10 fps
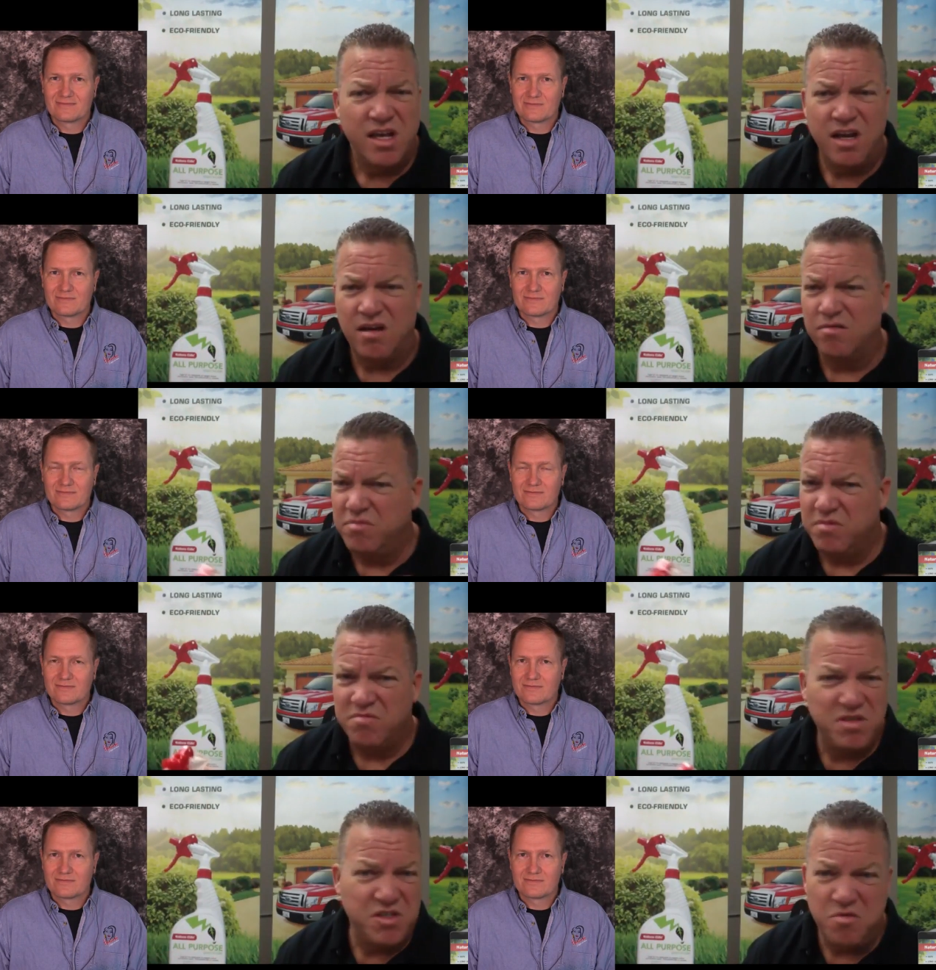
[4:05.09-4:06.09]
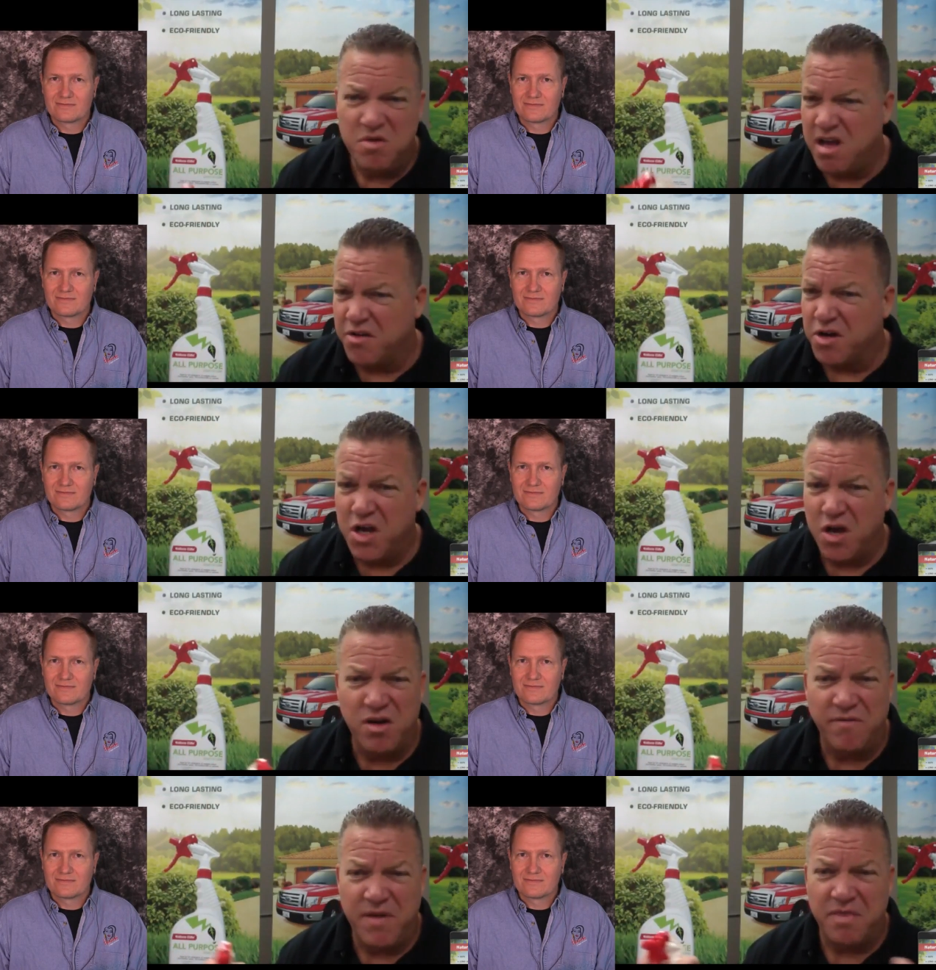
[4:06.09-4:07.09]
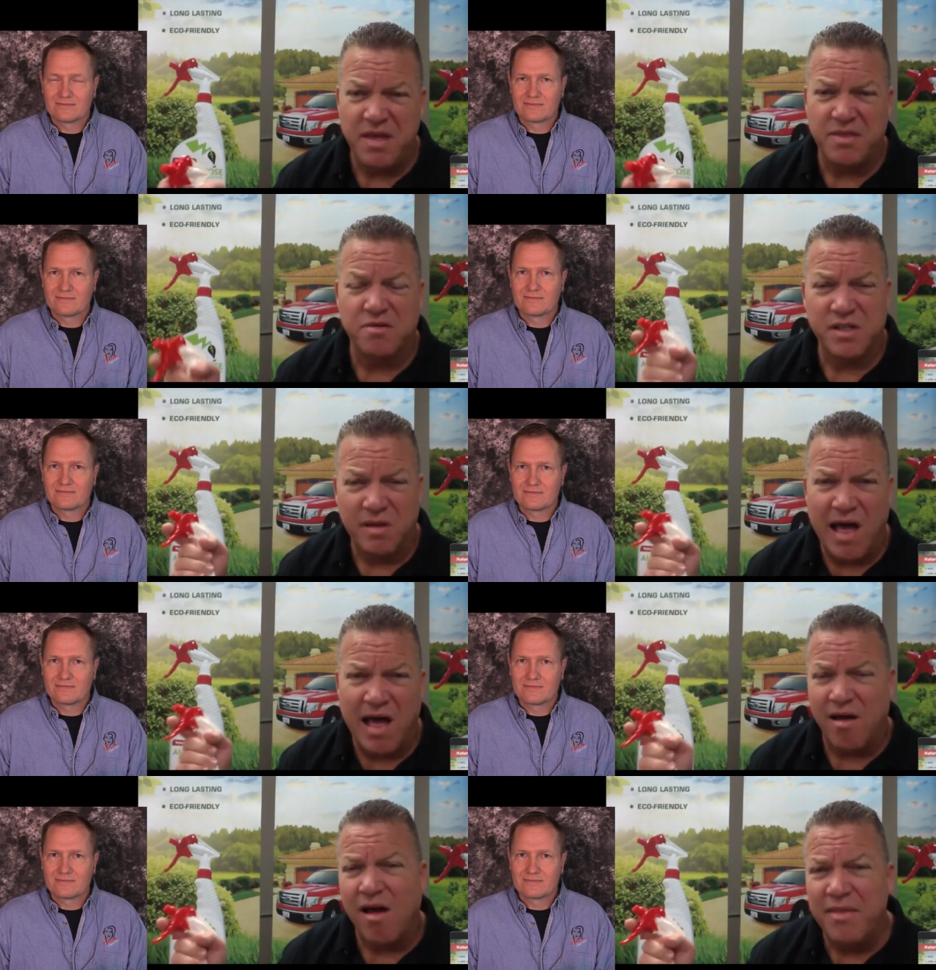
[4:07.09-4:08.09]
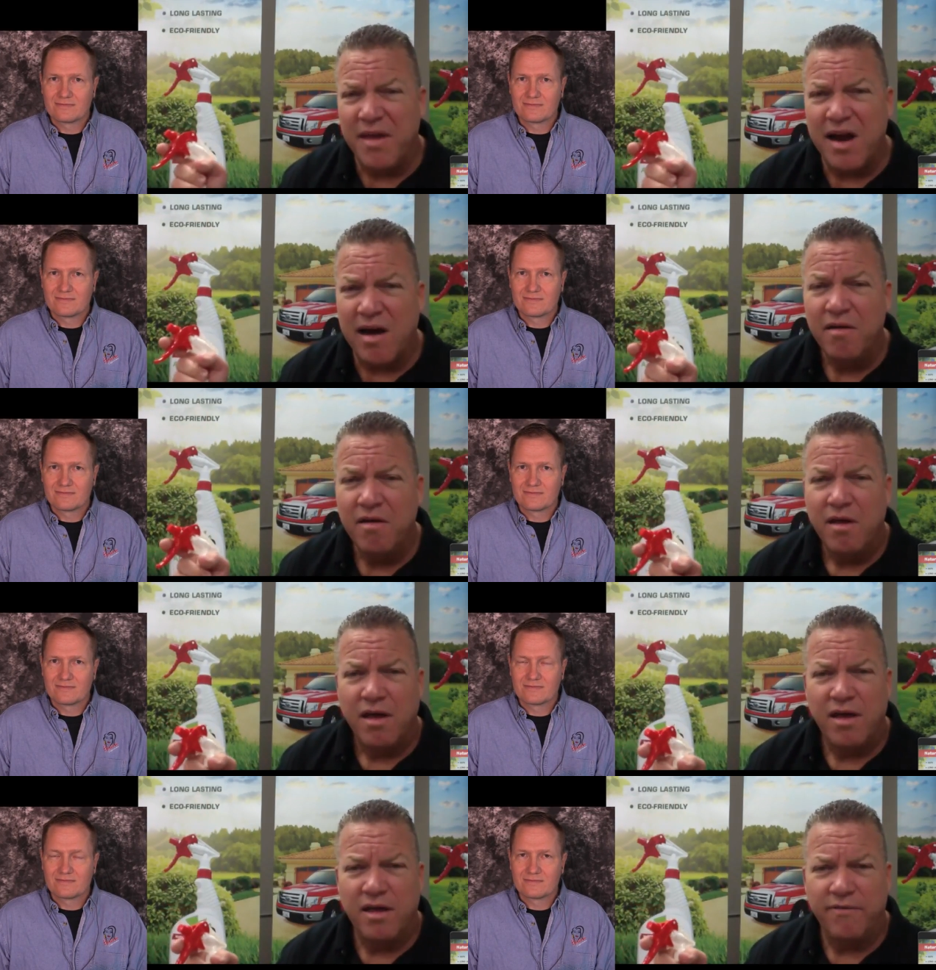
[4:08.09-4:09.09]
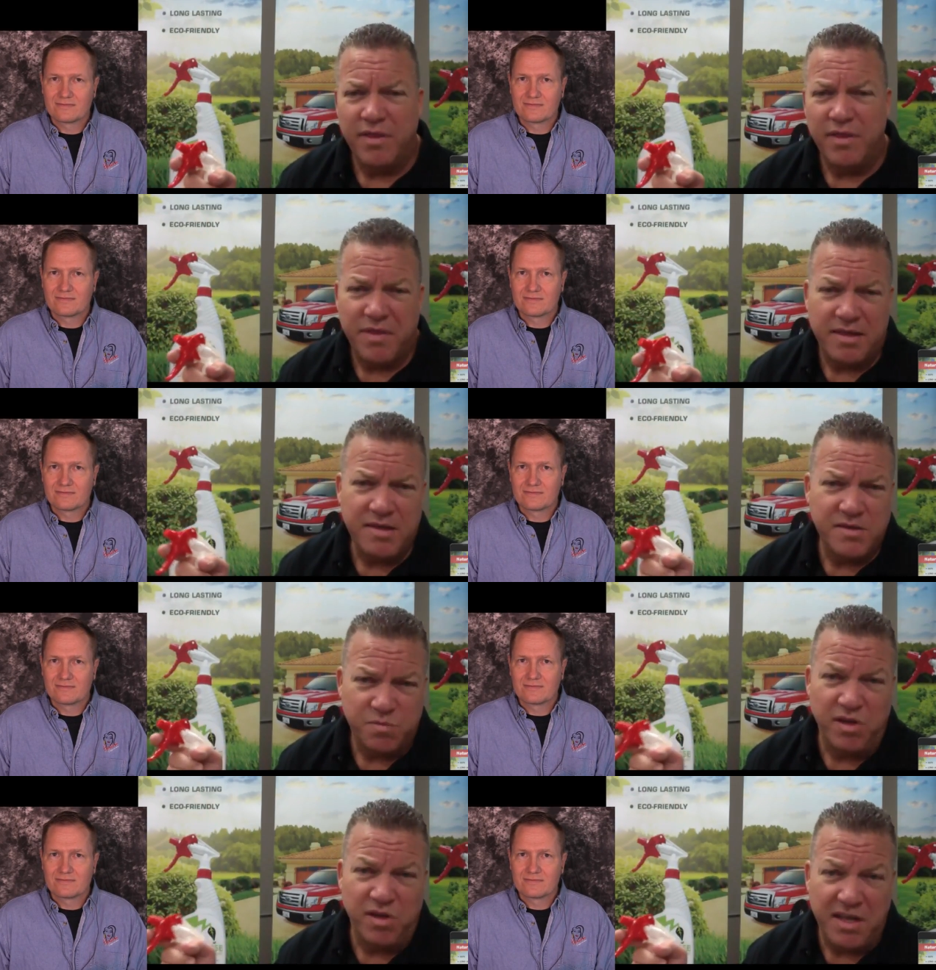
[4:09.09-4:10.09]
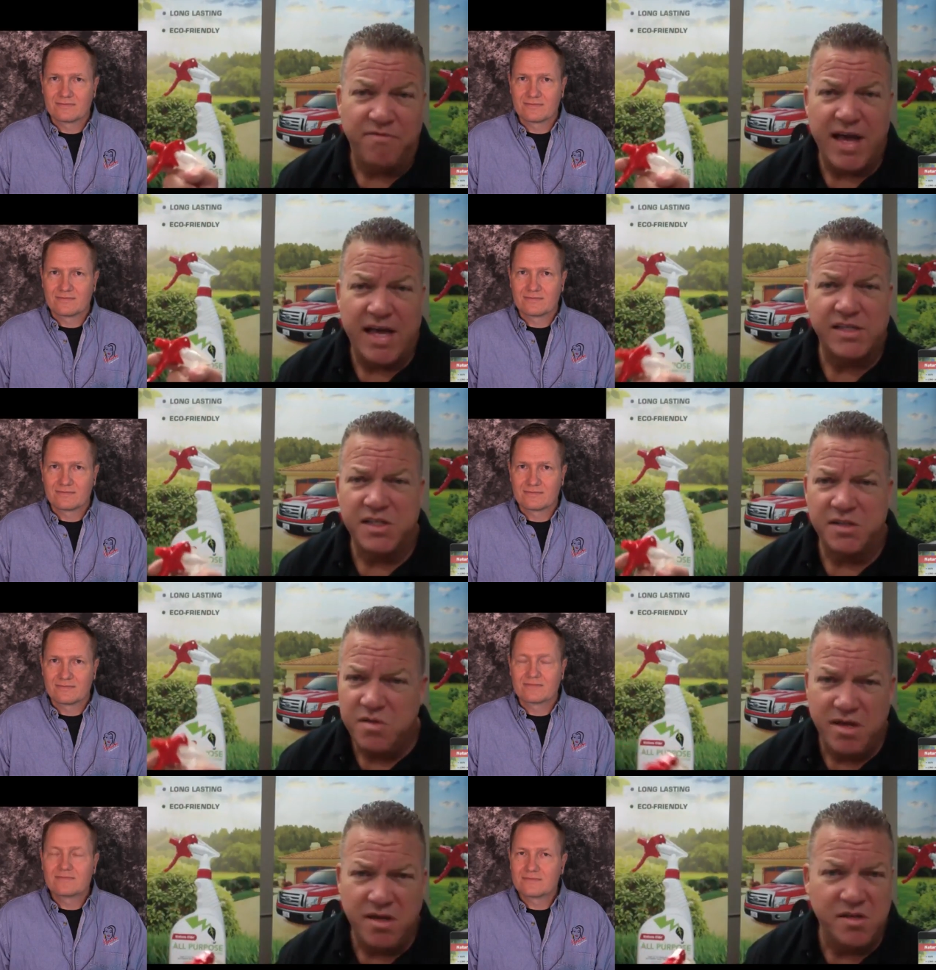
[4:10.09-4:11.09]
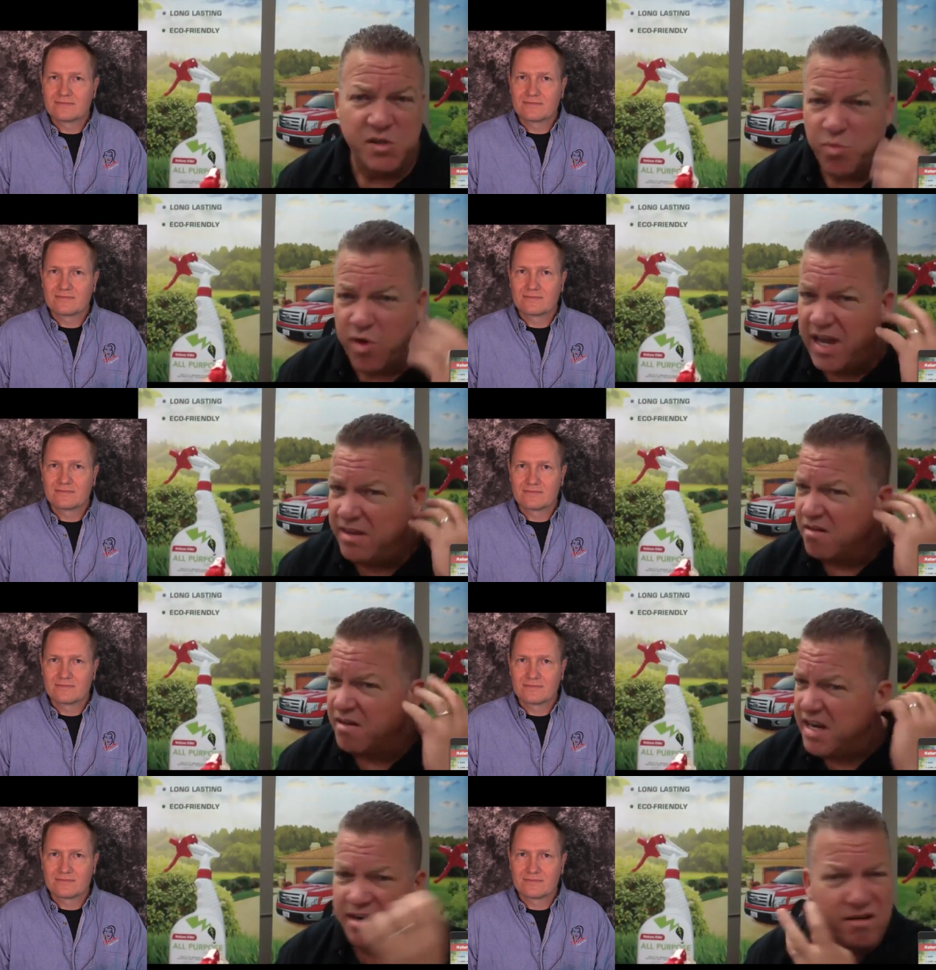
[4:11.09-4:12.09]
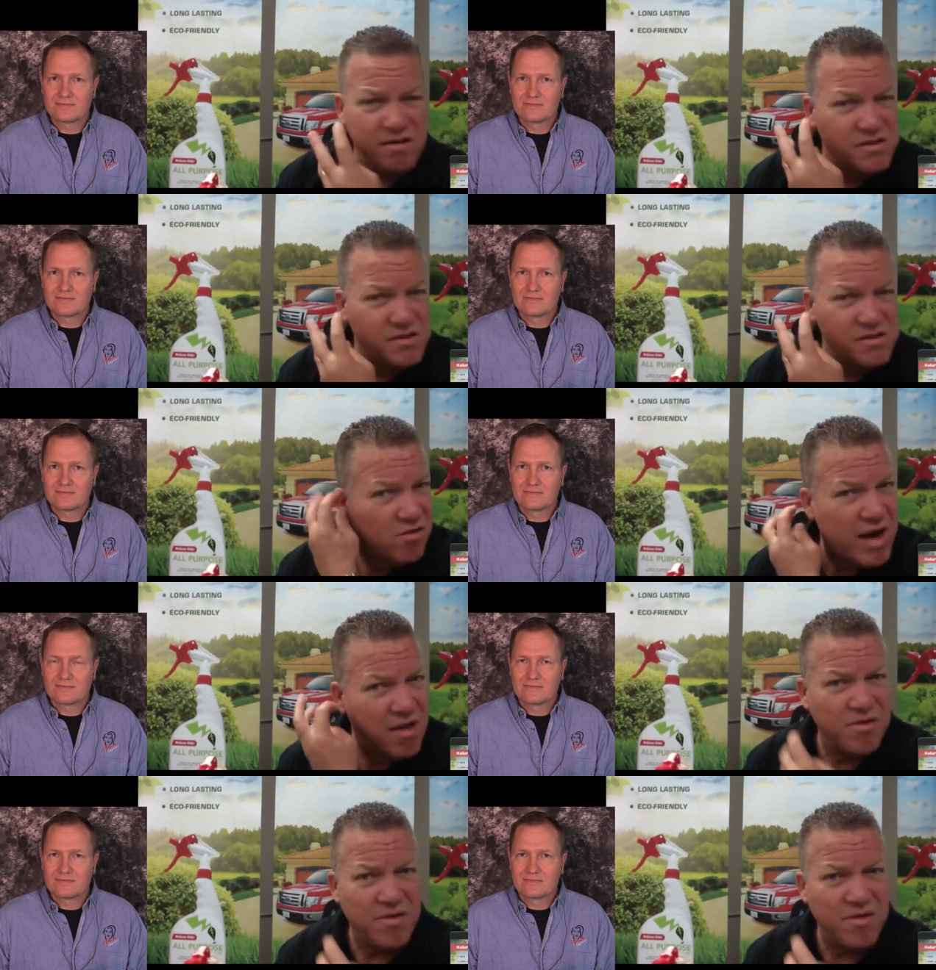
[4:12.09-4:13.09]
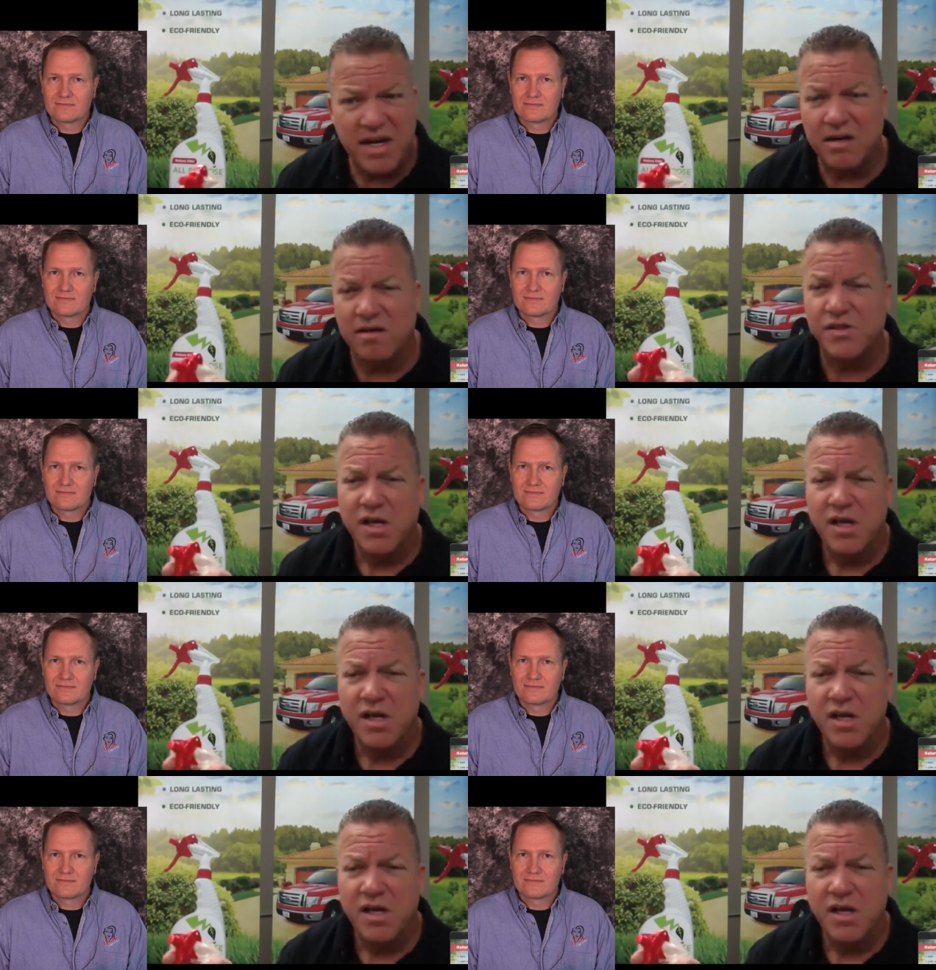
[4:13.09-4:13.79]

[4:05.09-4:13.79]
Speaker 1: You know, do another coat if you think there's a lot on there uh, if you think he's really infested, you can spray it in their ears, you know, around their ears.